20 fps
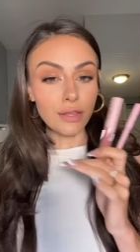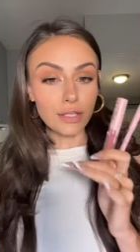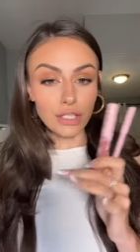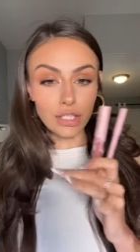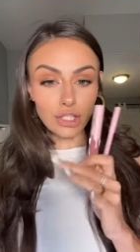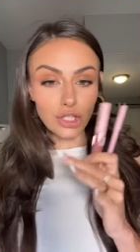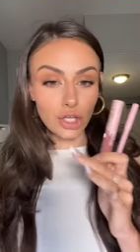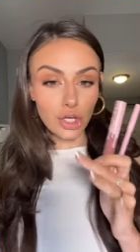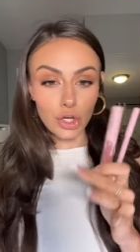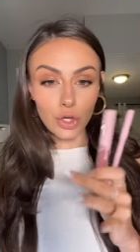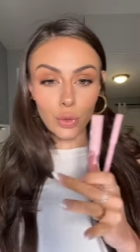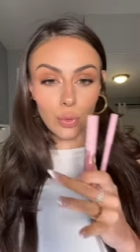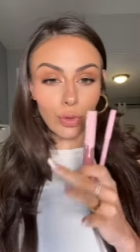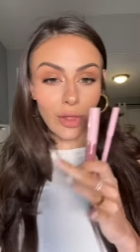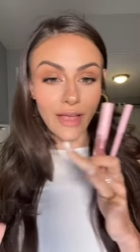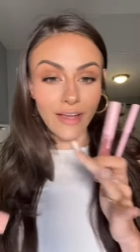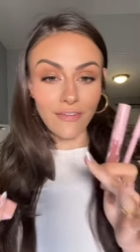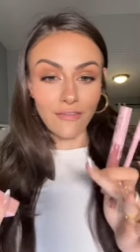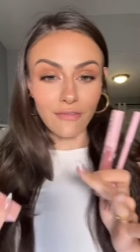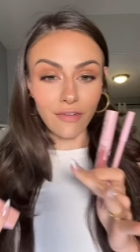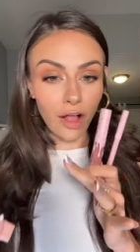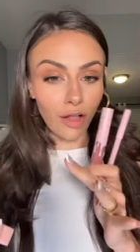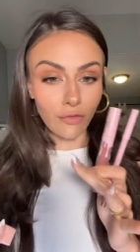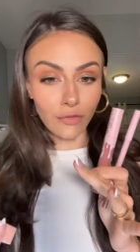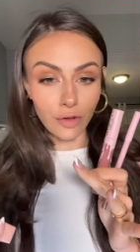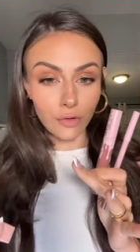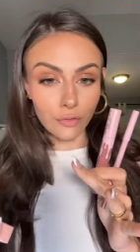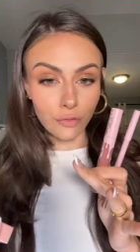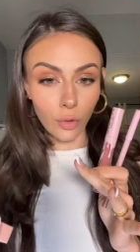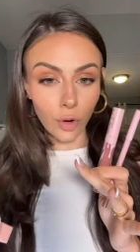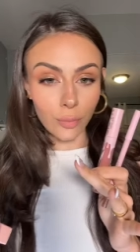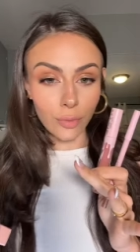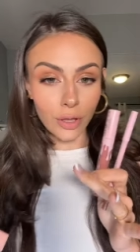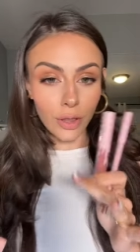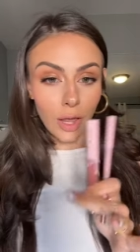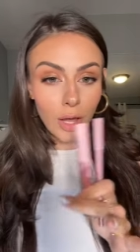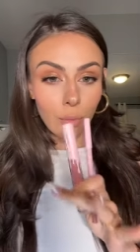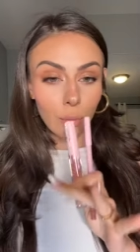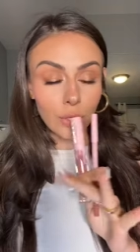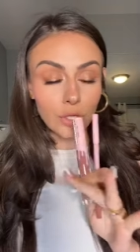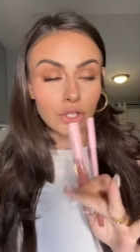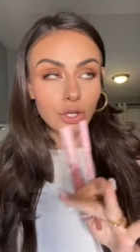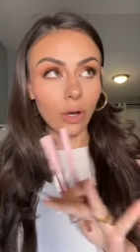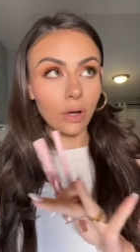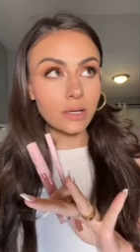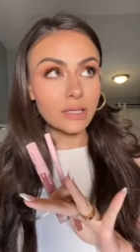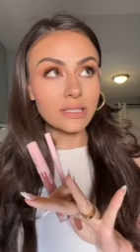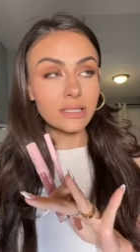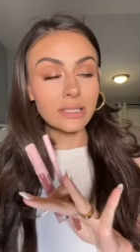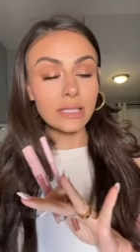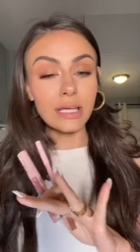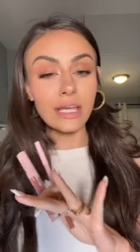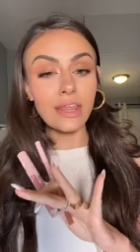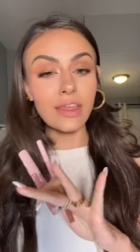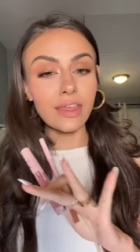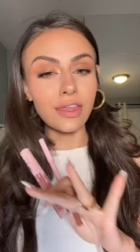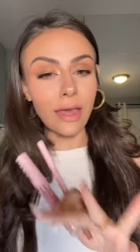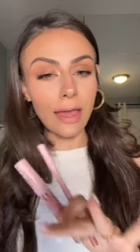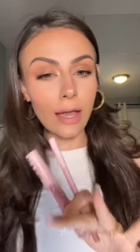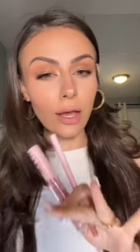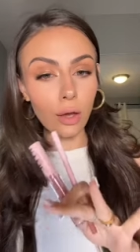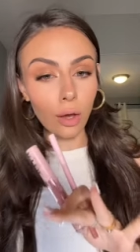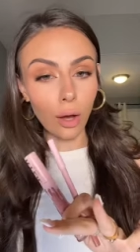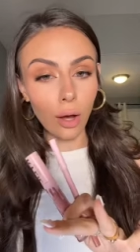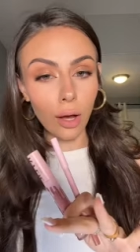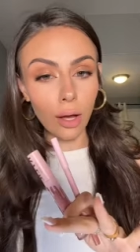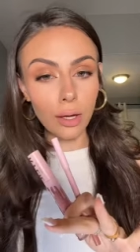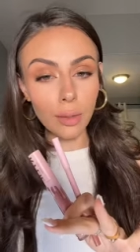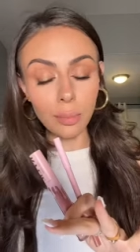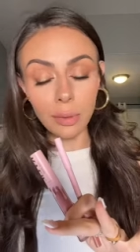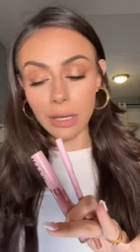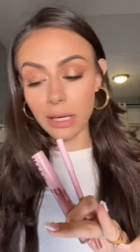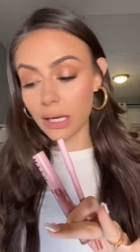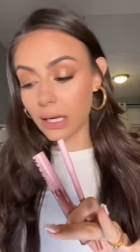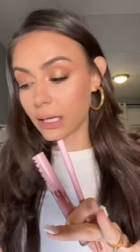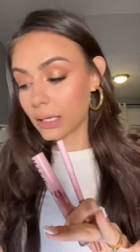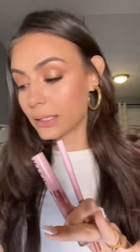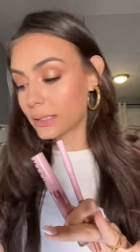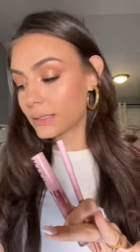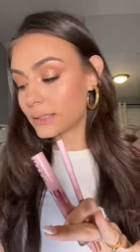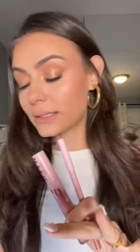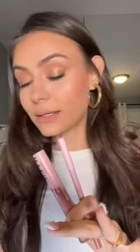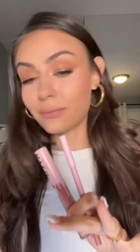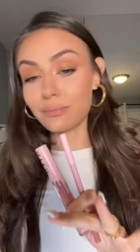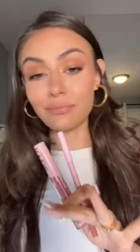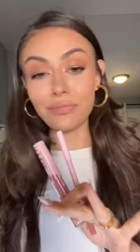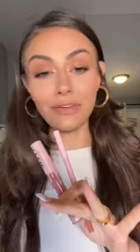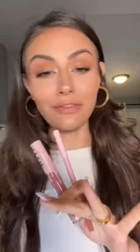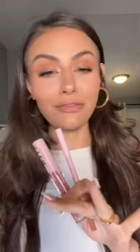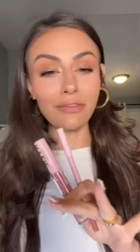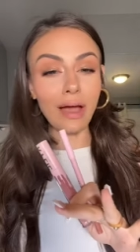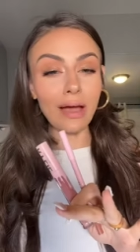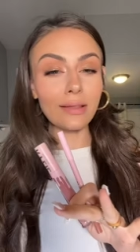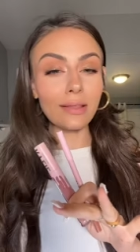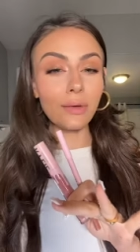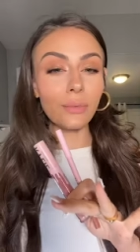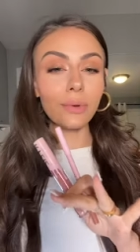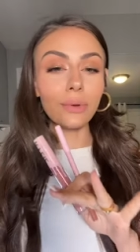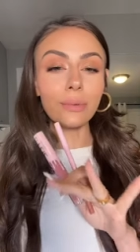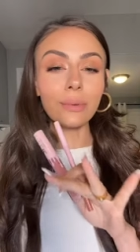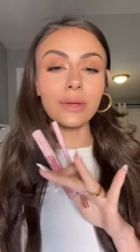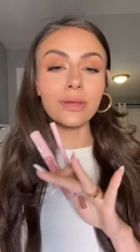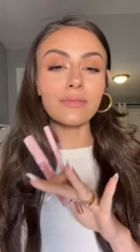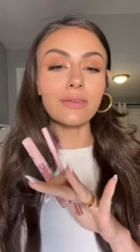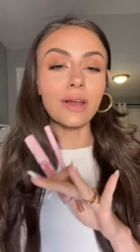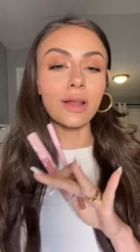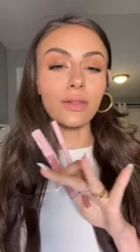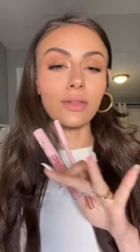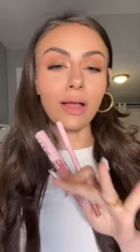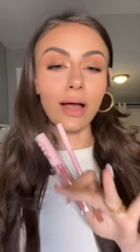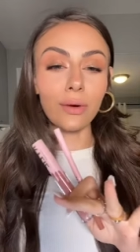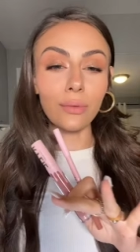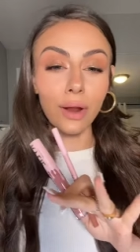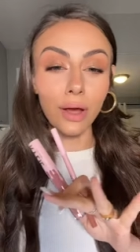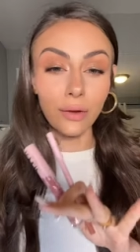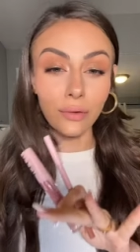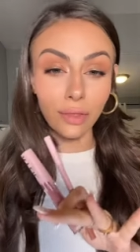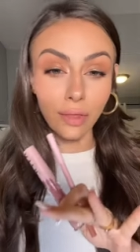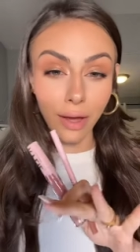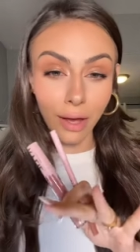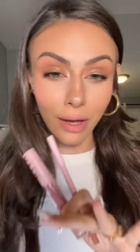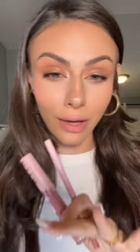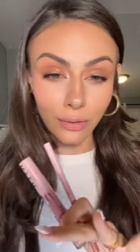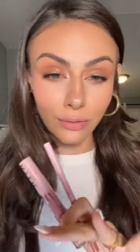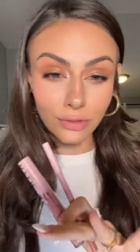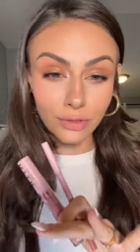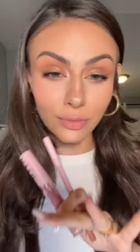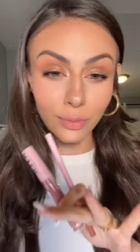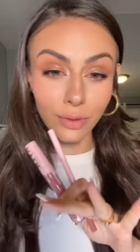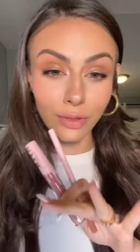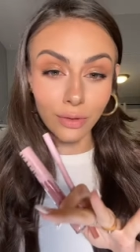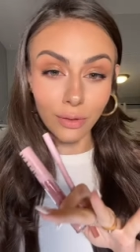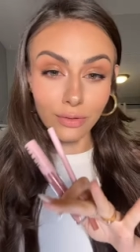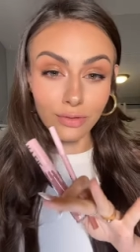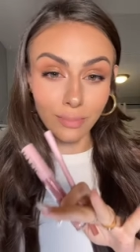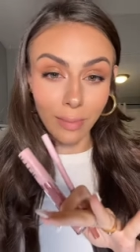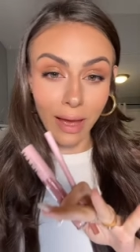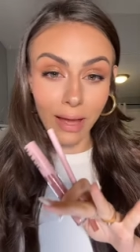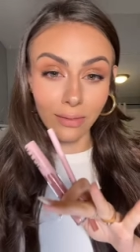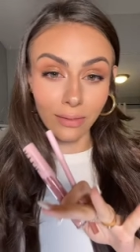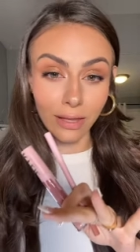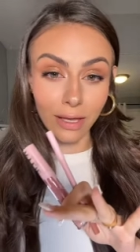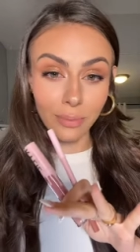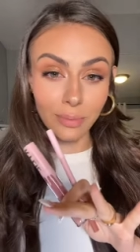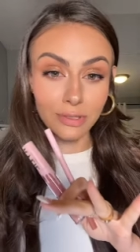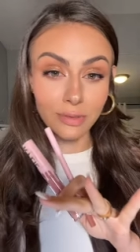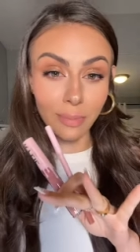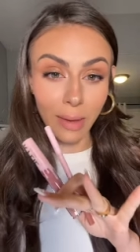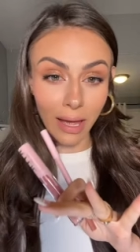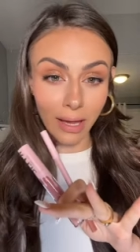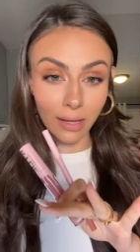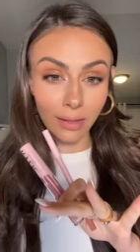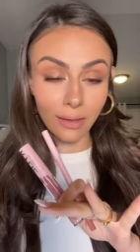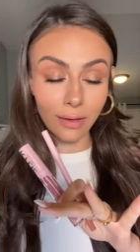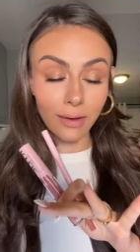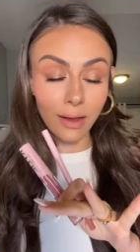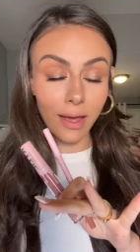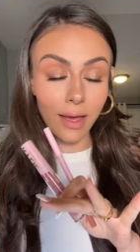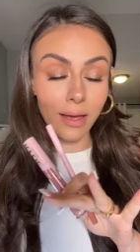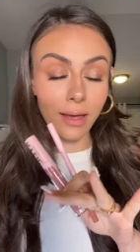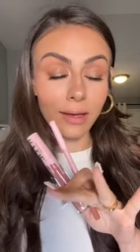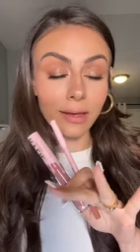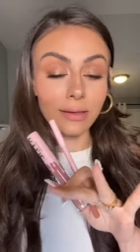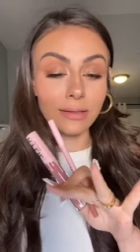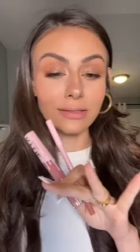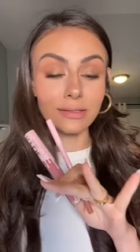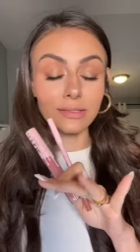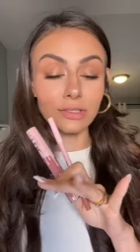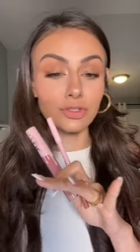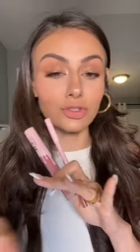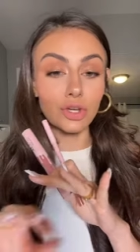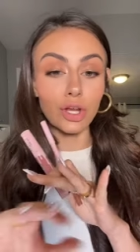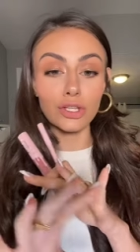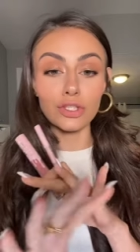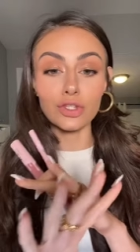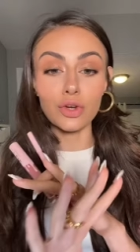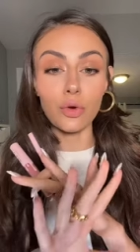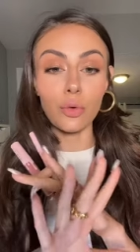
This is the new, like, velvet formula, which honestly, thank God, because the fact that we were even allowed out of the house with those matte lips back in the day is just